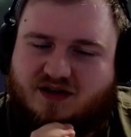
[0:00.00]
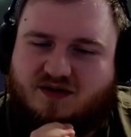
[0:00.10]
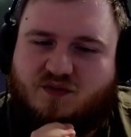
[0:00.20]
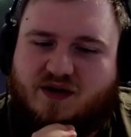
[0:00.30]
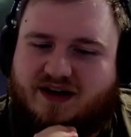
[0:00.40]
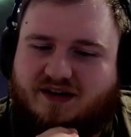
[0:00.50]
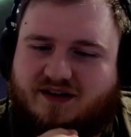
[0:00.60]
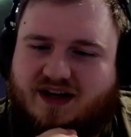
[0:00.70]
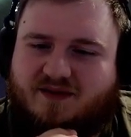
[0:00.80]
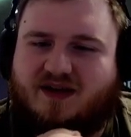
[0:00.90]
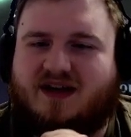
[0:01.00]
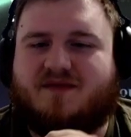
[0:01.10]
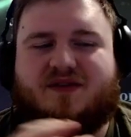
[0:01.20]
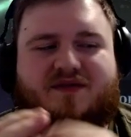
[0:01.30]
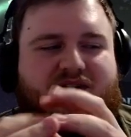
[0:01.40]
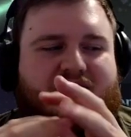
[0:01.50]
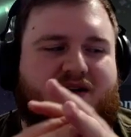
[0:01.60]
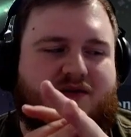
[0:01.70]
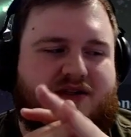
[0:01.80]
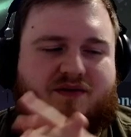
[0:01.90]
Will they be able to
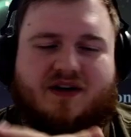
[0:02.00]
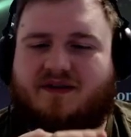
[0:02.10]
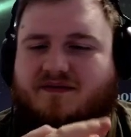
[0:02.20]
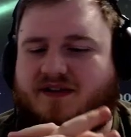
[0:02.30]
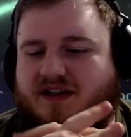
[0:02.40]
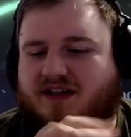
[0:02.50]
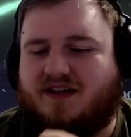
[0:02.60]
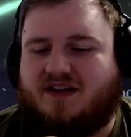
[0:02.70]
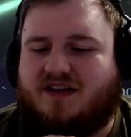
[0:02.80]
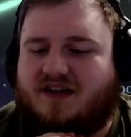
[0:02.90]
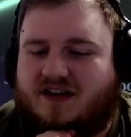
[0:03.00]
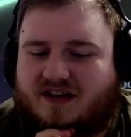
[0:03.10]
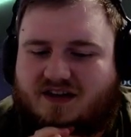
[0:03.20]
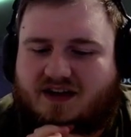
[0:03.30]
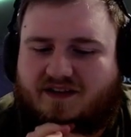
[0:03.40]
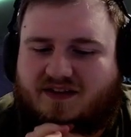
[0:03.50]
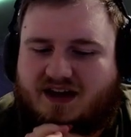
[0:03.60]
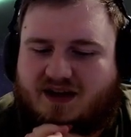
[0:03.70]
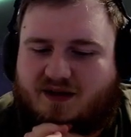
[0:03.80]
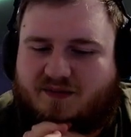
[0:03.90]
figure out what's going on? If
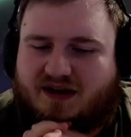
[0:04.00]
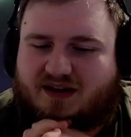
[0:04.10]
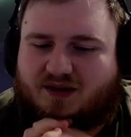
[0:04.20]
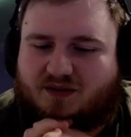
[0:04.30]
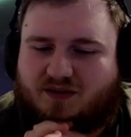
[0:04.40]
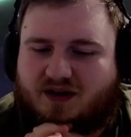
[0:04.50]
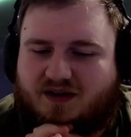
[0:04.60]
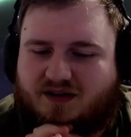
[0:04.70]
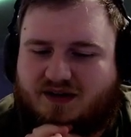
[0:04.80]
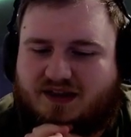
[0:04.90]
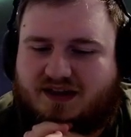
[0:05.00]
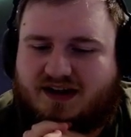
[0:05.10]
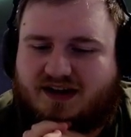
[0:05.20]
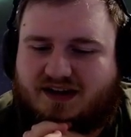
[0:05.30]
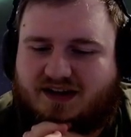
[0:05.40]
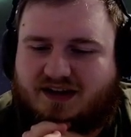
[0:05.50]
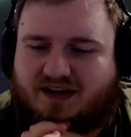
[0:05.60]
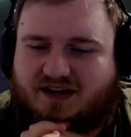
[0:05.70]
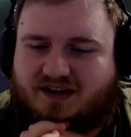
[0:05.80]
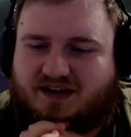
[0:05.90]
they pick the wrong
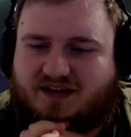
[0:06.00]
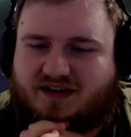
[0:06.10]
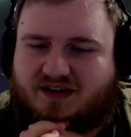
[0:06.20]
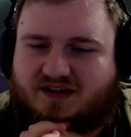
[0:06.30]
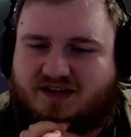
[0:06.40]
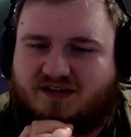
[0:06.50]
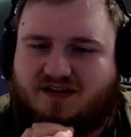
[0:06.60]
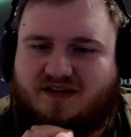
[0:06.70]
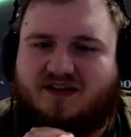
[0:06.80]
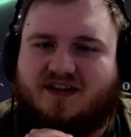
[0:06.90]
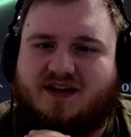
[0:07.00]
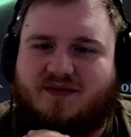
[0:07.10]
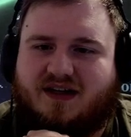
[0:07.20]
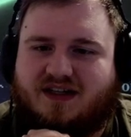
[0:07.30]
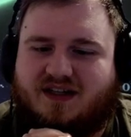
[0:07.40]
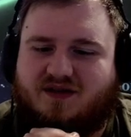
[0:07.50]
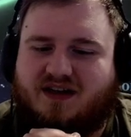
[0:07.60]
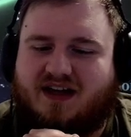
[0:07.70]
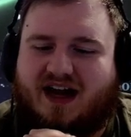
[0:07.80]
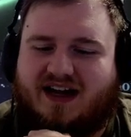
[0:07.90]
thing, then we can do
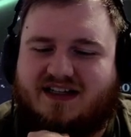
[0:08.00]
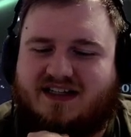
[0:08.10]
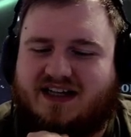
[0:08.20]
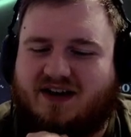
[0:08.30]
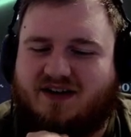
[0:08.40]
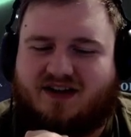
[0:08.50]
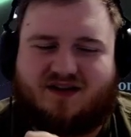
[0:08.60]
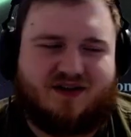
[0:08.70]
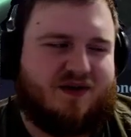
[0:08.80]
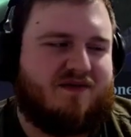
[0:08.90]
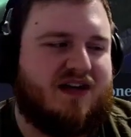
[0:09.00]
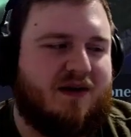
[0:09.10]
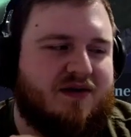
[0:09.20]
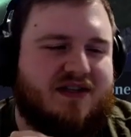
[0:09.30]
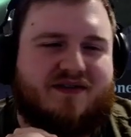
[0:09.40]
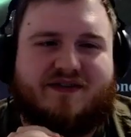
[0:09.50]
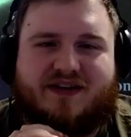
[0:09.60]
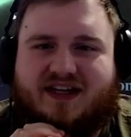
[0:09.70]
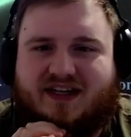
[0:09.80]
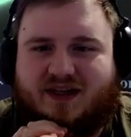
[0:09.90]
it. I doubt it, though, because we have doubles of
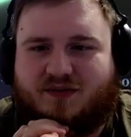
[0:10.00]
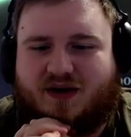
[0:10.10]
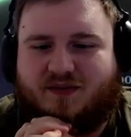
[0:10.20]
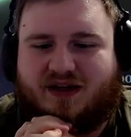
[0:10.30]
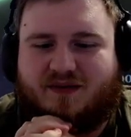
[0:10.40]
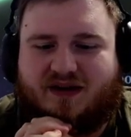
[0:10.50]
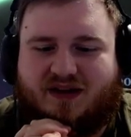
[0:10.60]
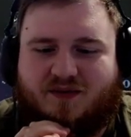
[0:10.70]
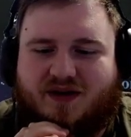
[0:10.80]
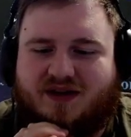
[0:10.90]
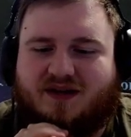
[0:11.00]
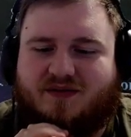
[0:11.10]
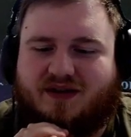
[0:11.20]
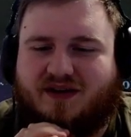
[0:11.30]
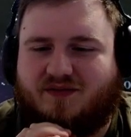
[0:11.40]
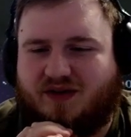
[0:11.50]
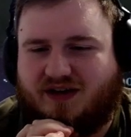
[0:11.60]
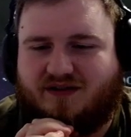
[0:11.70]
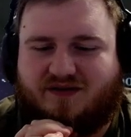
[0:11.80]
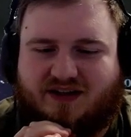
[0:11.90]
everything. They're probably going to pick the one thing we only have
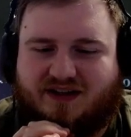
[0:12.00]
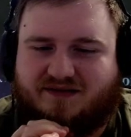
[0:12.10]
one of. Yeah.